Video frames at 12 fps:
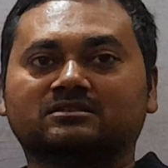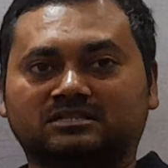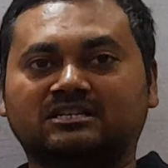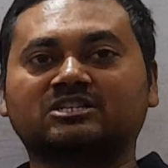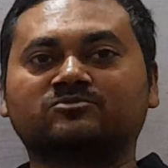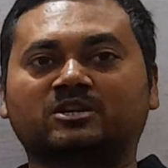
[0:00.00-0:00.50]

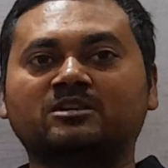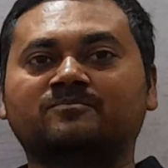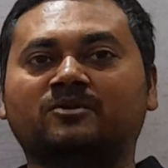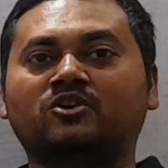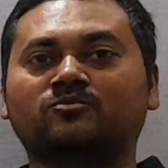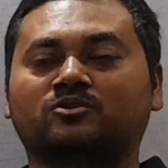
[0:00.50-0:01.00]
sun is very
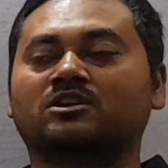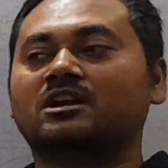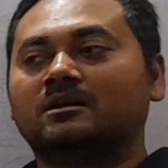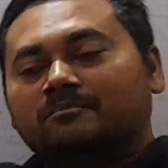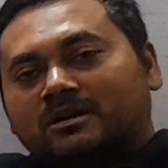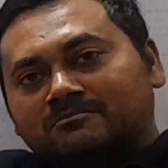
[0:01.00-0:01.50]
powerful,
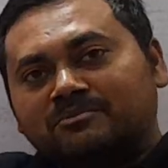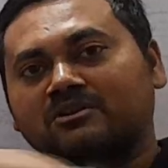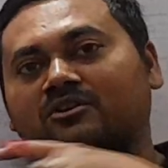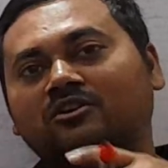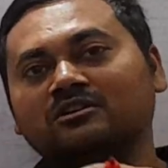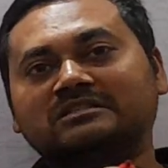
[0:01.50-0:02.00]
but
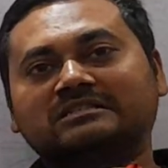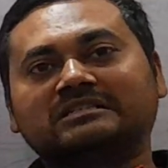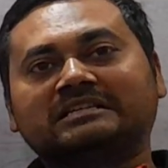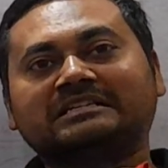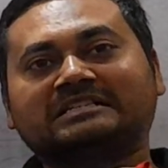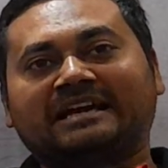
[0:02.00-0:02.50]
because
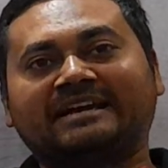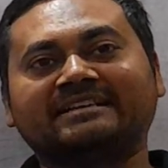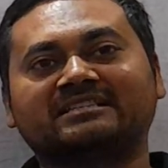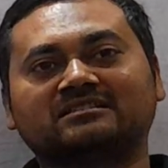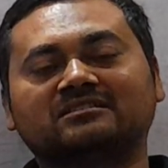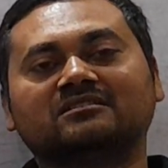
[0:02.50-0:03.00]
it
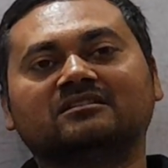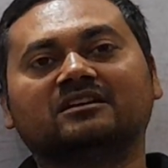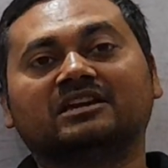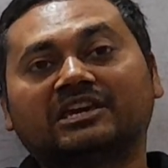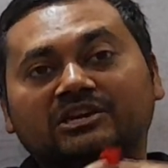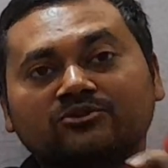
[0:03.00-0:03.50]
has
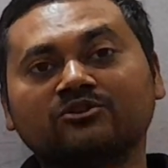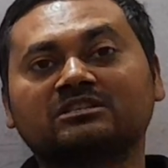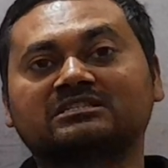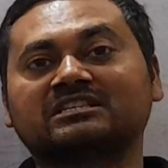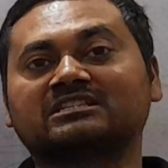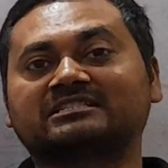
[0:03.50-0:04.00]
huge
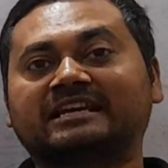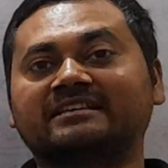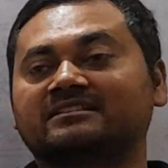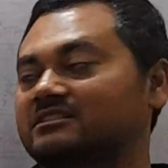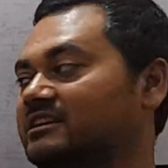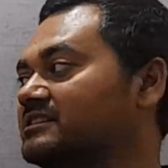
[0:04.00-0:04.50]

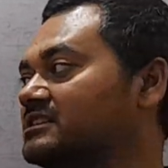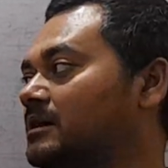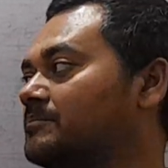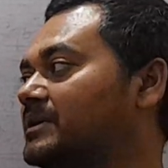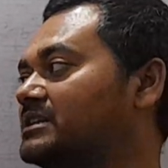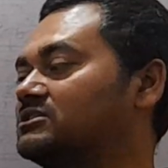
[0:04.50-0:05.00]
distance in
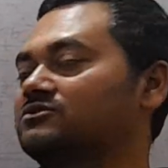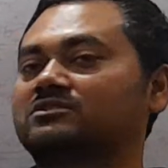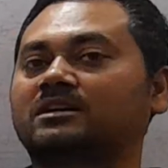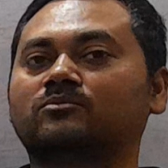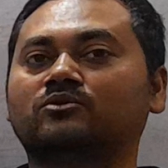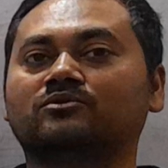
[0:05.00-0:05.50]
comparison to
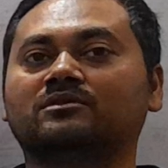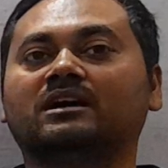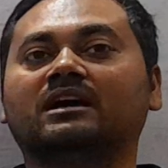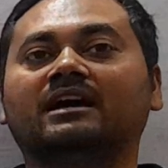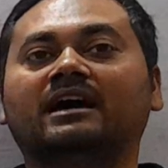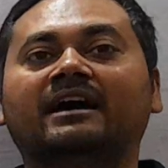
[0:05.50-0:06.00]
the moon,
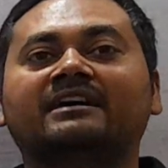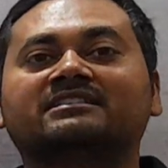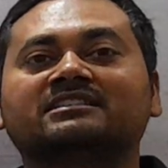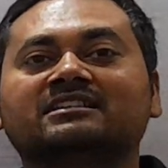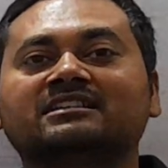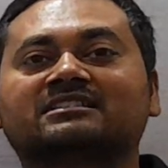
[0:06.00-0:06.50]
as
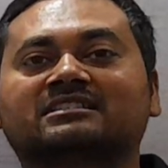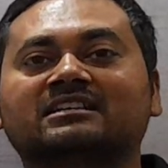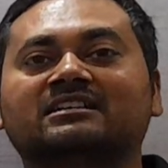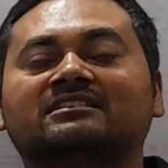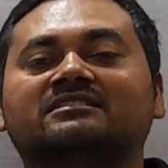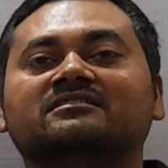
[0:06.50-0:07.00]
a
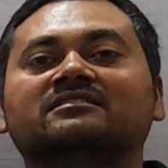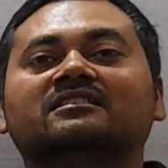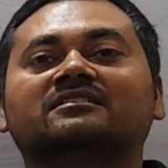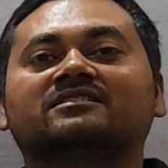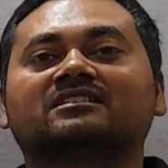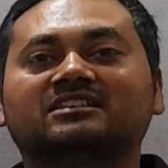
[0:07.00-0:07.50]
result,
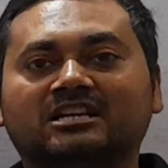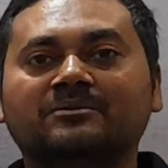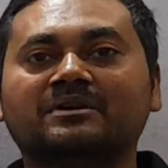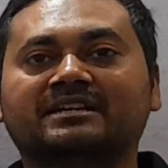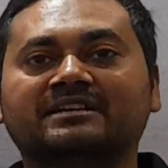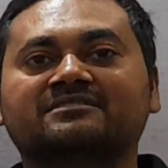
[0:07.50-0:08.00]
the
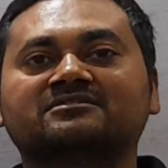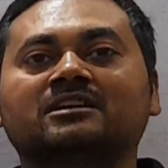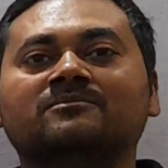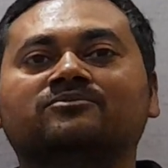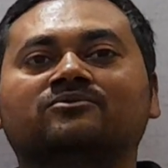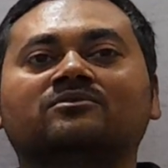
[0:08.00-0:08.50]

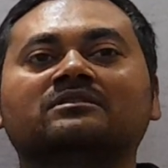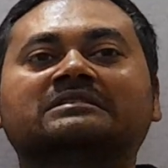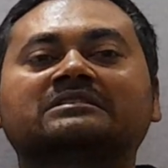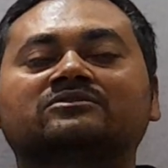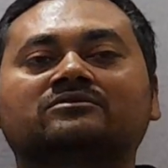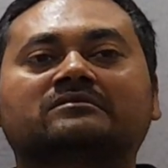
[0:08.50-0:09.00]
gravitational force
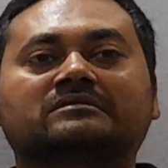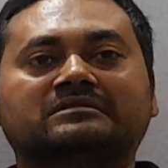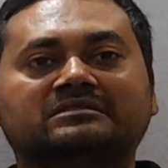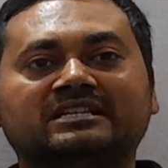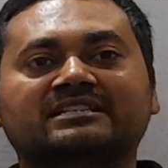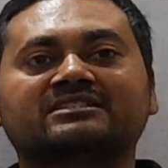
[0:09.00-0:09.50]

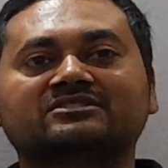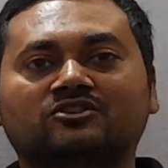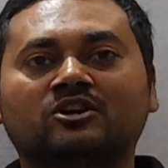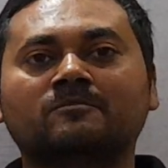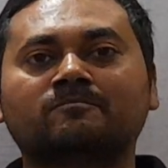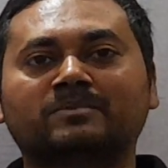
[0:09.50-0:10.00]
does
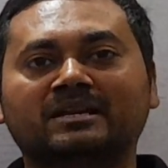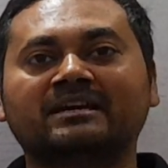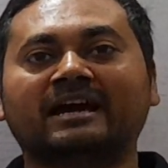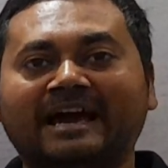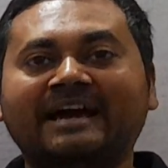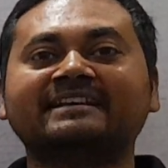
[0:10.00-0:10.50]
not
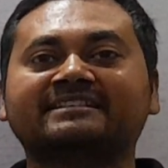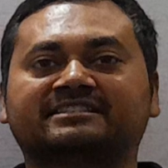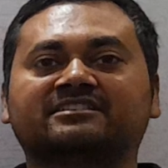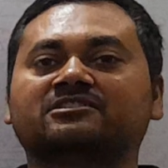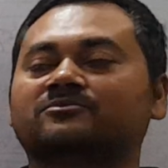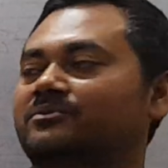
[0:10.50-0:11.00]
play as
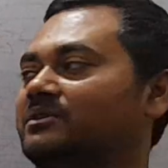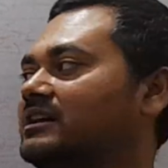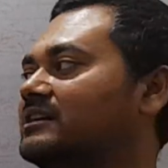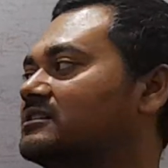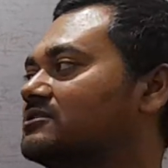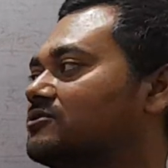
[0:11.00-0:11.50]

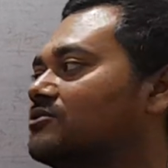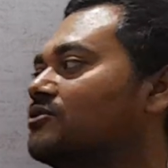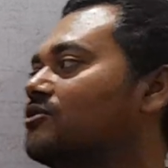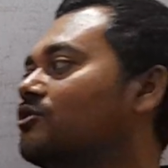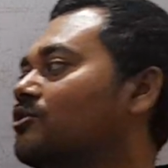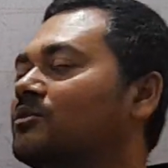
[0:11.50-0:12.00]
significant role
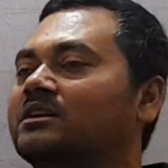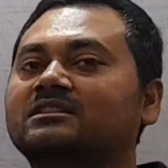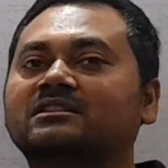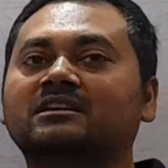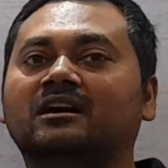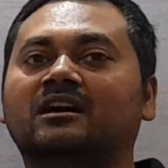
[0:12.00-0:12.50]
over
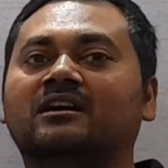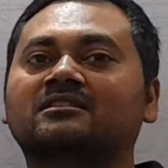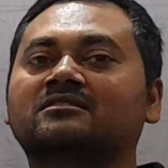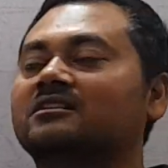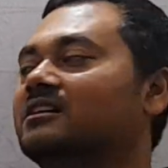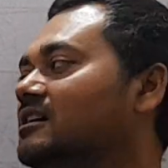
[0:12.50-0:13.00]
the
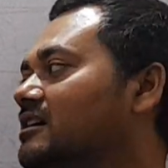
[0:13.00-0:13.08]
earth